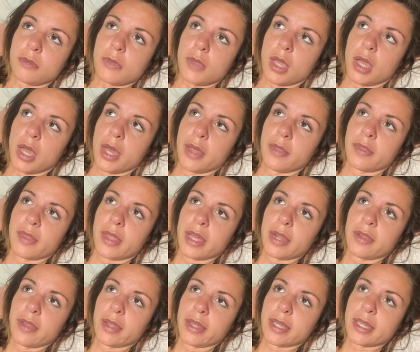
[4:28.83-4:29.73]
And
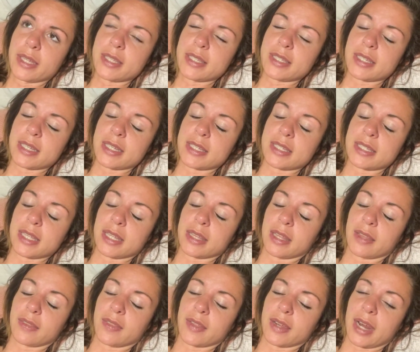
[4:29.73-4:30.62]
then like it sits
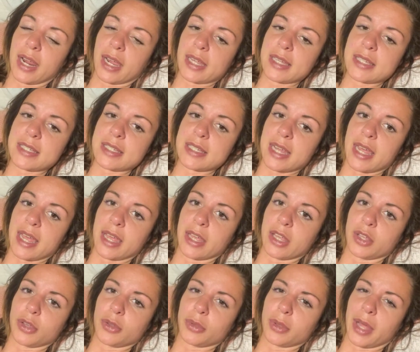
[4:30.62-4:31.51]
in that the next
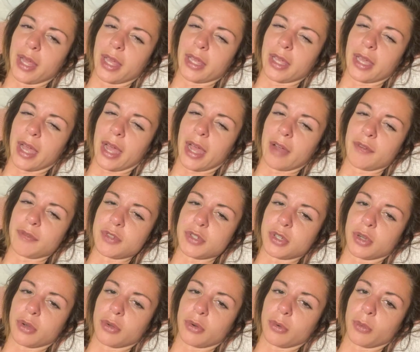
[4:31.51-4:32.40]
day you like have
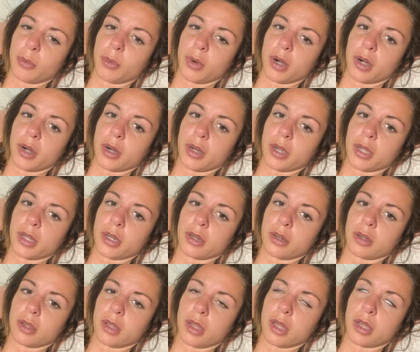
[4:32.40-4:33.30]
to go to work
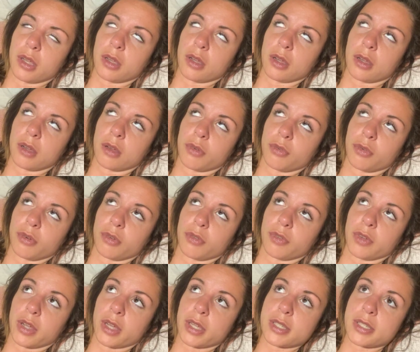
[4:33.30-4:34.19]
and you're like, oh, for
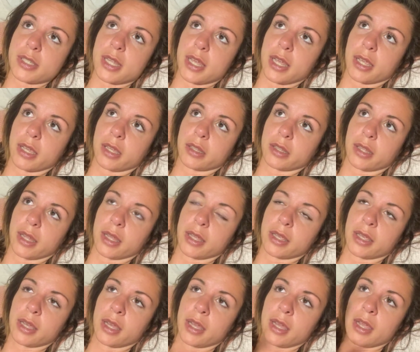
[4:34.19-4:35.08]
fuck's sake.
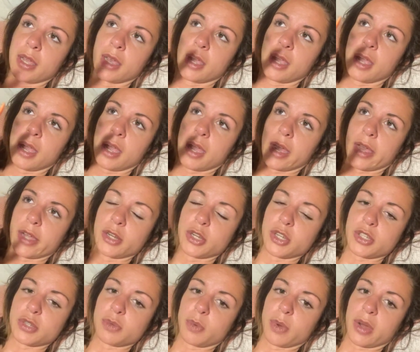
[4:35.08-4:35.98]
Like I
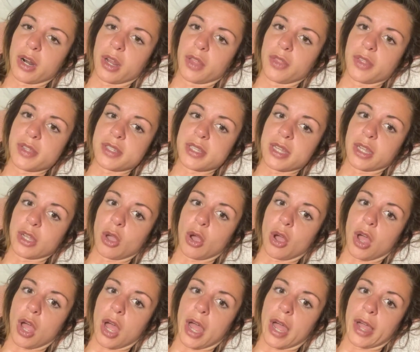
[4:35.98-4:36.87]
just went on this like
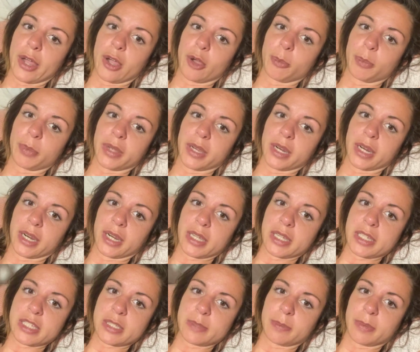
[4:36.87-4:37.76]
eye-opening
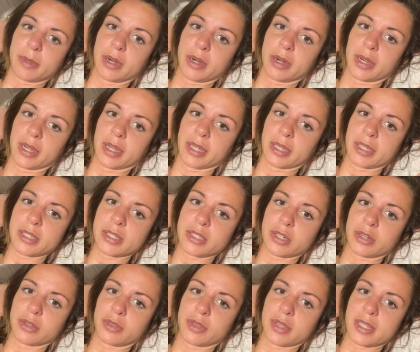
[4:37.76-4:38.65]

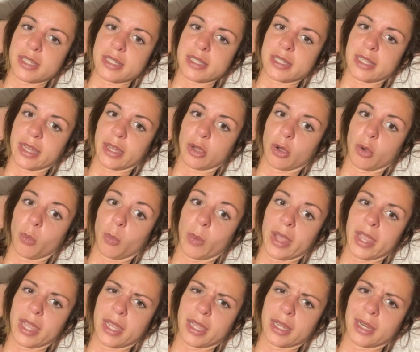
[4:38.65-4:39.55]
experience or this like
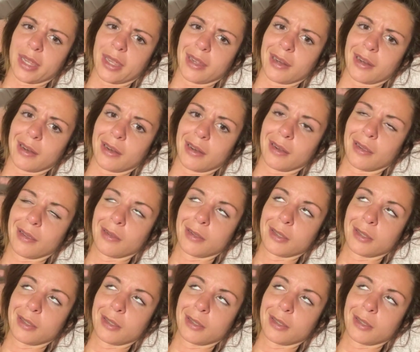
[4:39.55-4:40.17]
awakening, and